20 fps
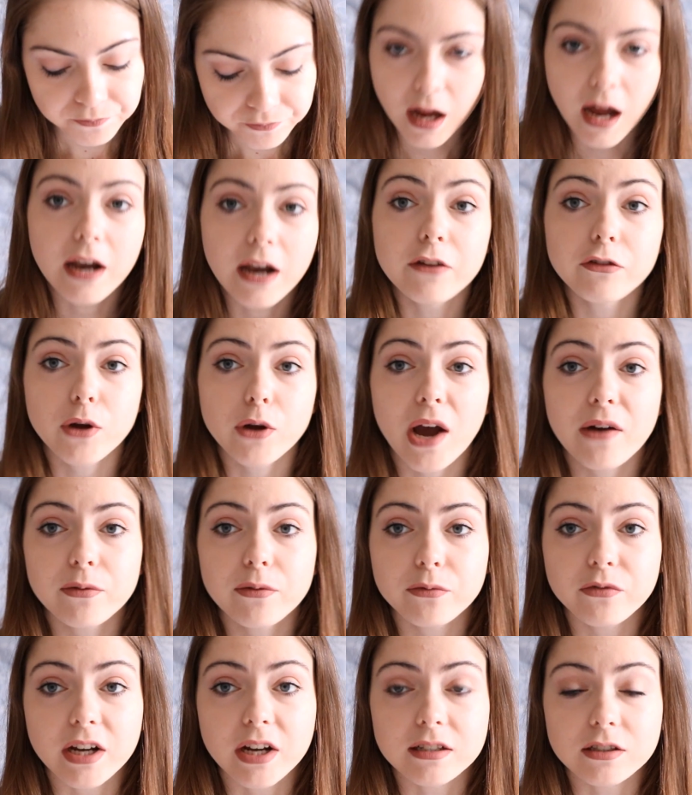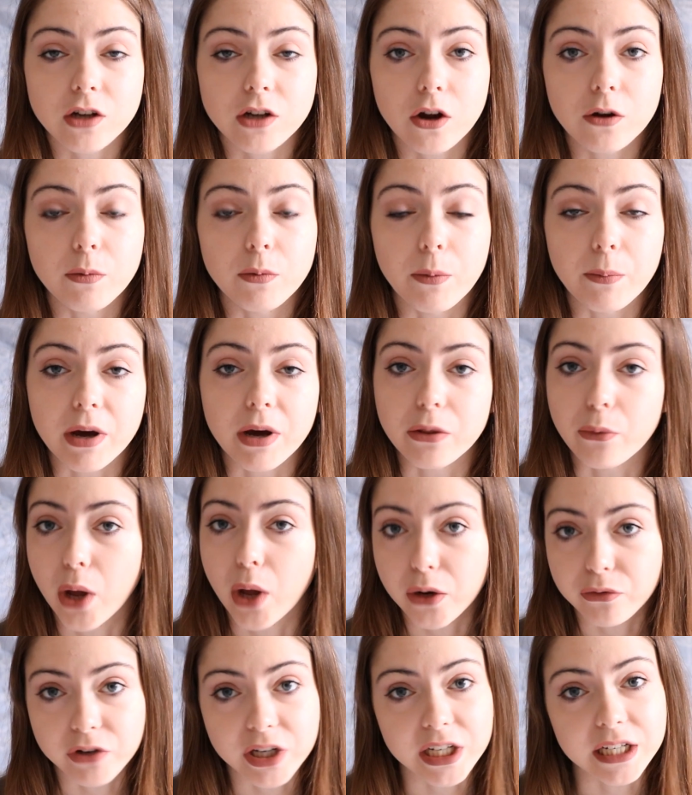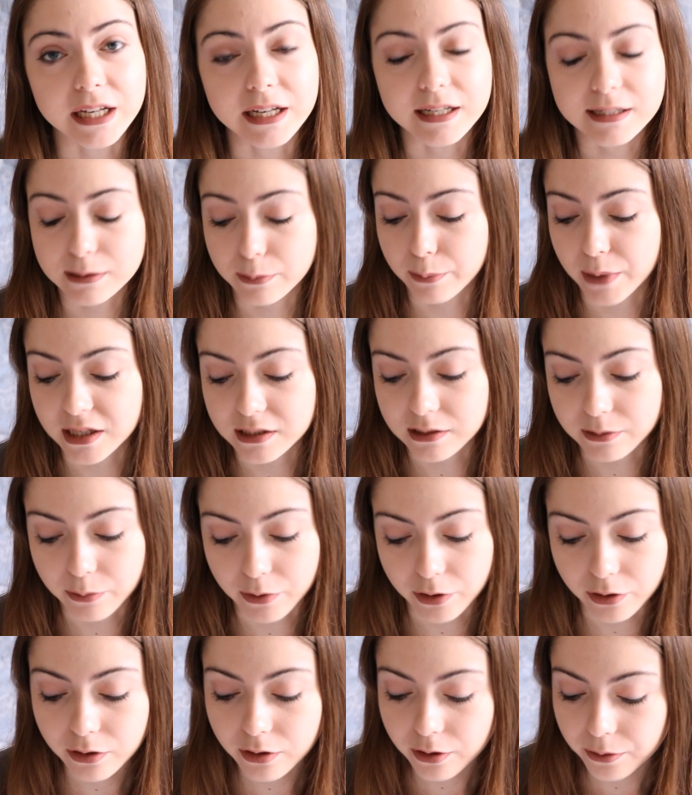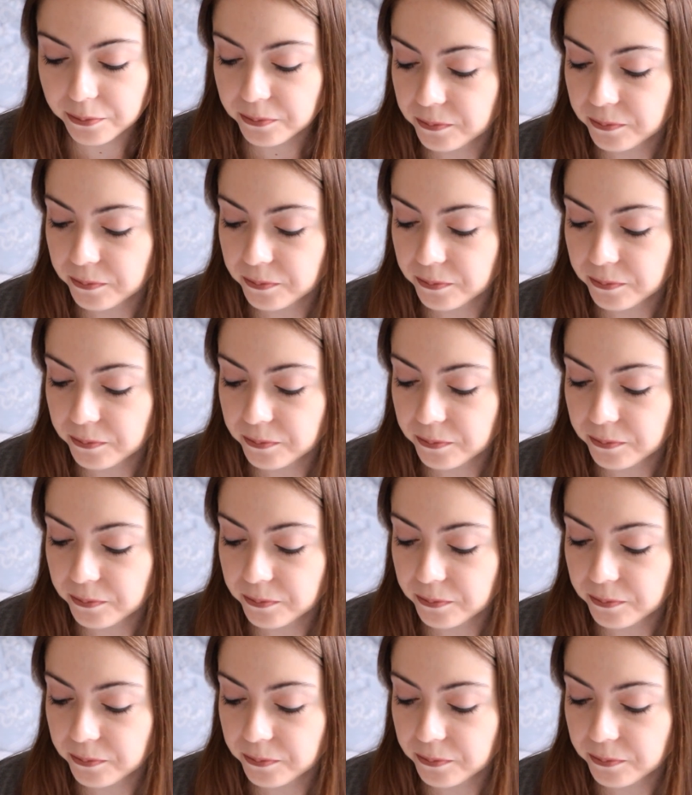And if you haven't read Atonement, by the way, read it, it's an amazing book.